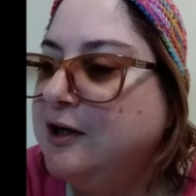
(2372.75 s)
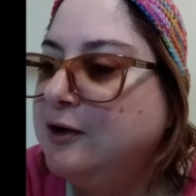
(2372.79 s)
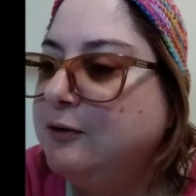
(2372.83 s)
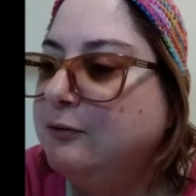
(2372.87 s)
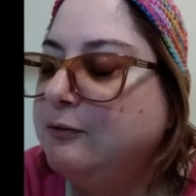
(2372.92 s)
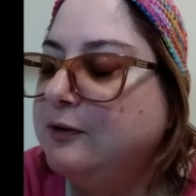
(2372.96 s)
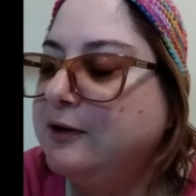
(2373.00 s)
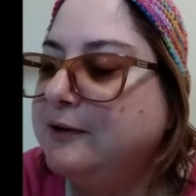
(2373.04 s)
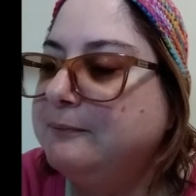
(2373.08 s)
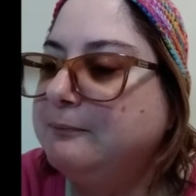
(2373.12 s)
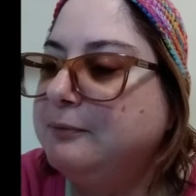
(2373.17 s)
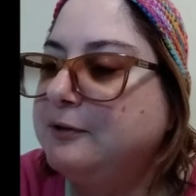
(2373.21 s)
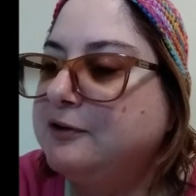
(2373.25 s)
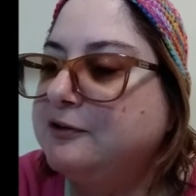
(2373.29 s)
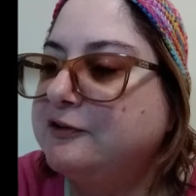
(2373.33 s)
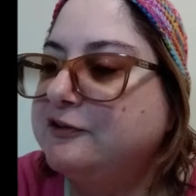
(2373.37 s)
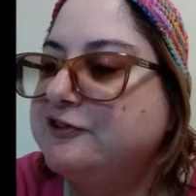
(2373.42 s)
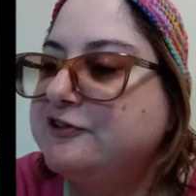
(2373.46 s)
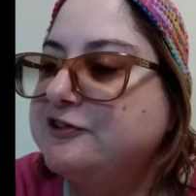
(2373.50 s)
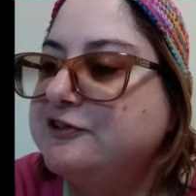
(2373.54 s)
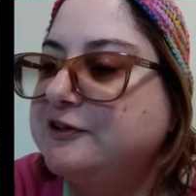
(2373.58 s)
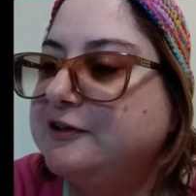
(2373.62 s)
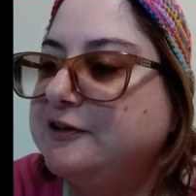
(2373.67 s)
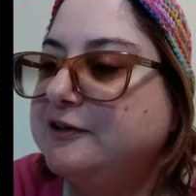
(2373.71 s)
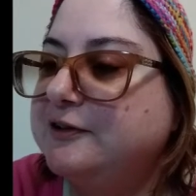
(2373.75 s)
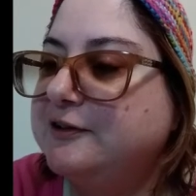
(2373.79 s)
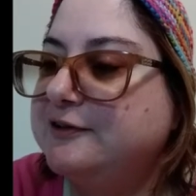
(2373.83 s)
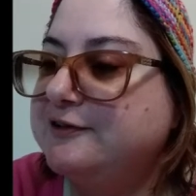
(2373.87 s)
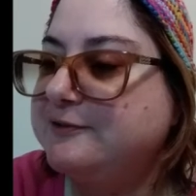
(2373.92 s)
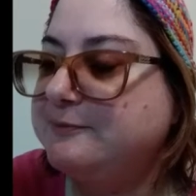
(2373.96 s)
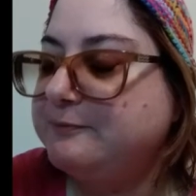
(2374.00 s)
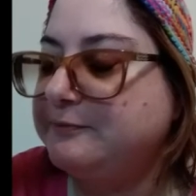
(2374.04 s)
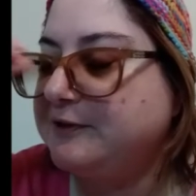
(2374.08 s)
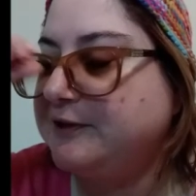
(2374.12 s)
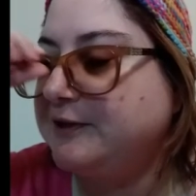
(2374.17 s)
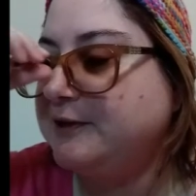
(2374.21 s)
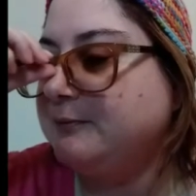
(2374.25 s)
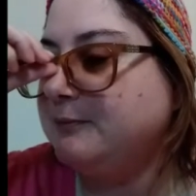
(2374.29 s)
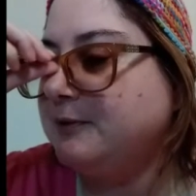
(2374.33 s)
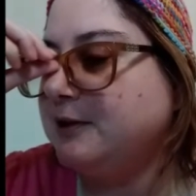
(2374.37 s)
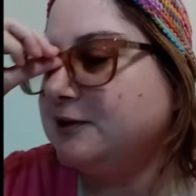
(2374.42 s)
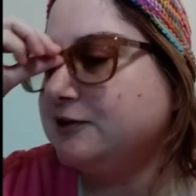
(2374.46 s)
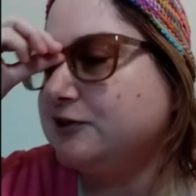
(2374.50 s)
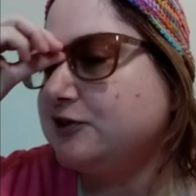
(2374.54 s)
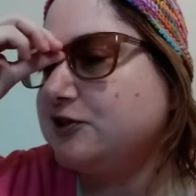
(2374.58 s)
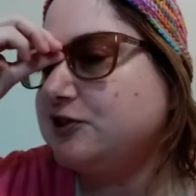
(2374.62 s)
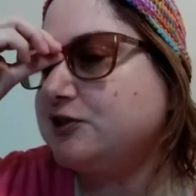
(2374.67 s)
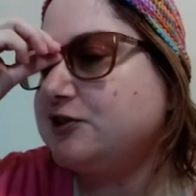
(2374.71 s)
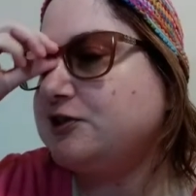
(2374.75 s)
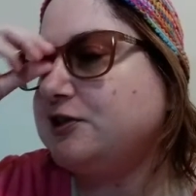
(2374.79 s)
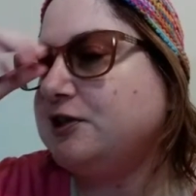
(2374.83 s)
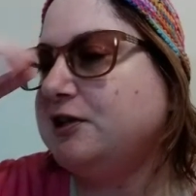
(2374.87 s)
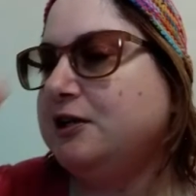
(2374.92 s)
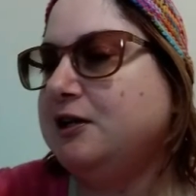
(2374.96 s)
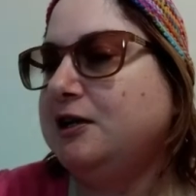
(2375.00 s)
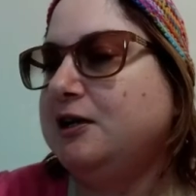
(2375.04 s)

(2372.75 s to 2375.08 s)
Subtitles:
One person is pretty much